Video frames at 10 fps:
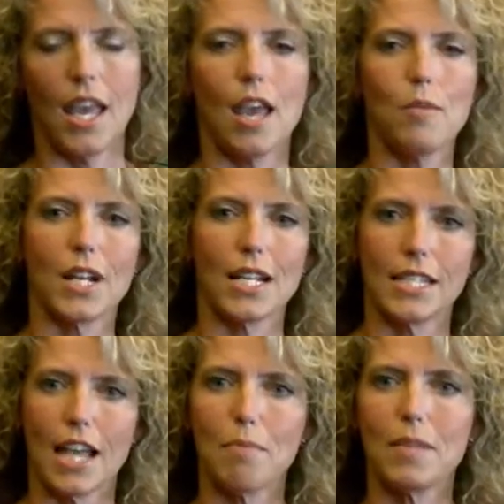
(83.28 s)
And when I
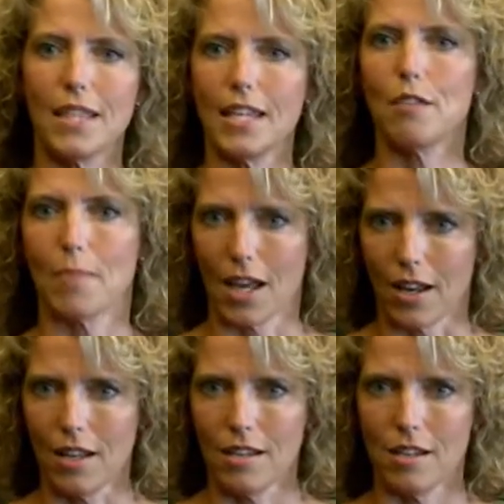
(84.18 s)
stop and think about
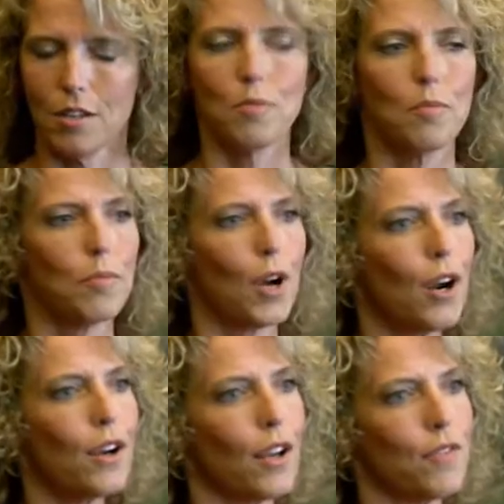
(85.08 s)
it,
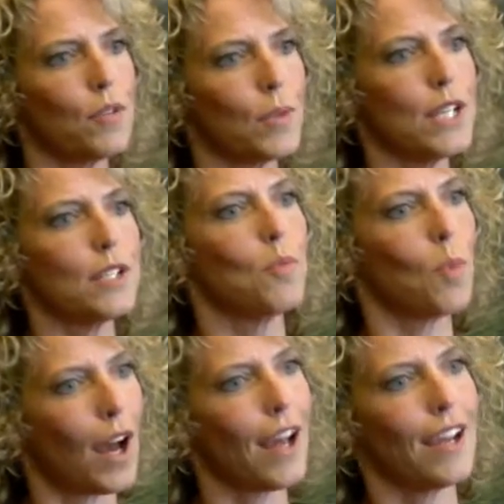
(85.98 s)
part of the reason
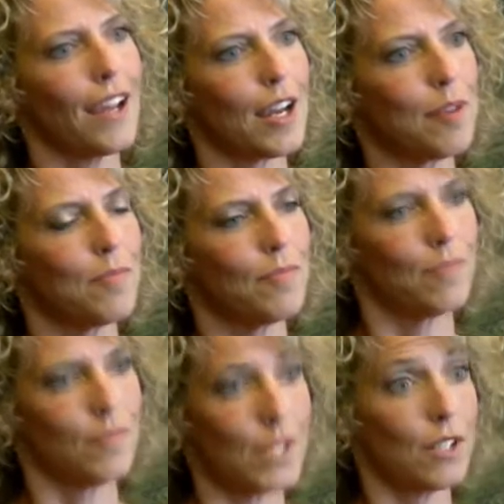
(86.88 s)
why I'm
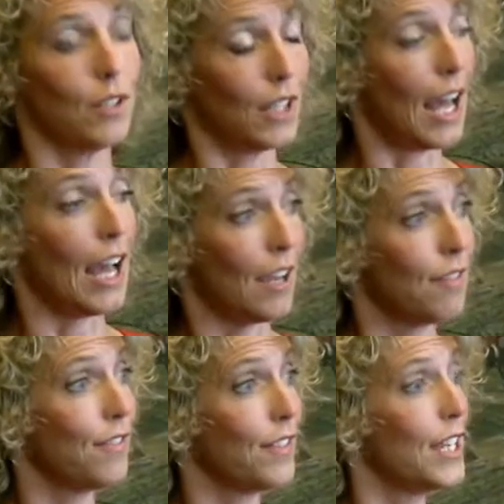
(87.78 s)
still
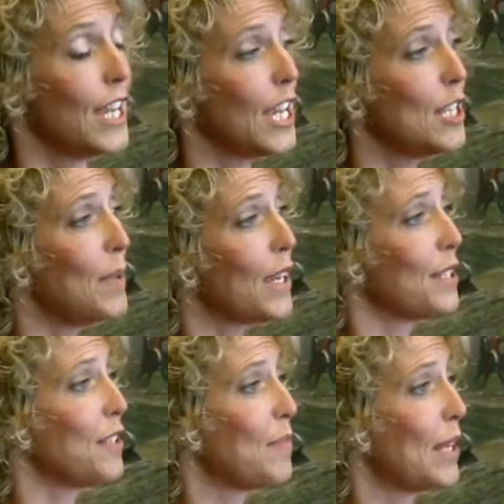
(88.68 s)
alive is
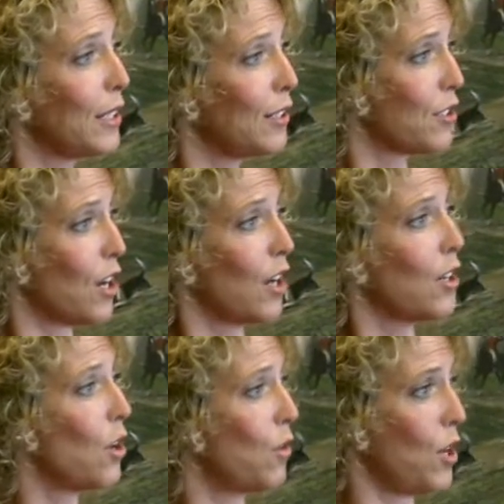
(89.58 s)
because of my little dog,
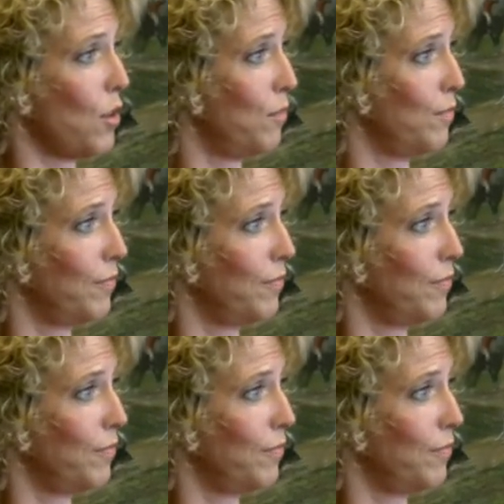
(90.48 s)
Coco."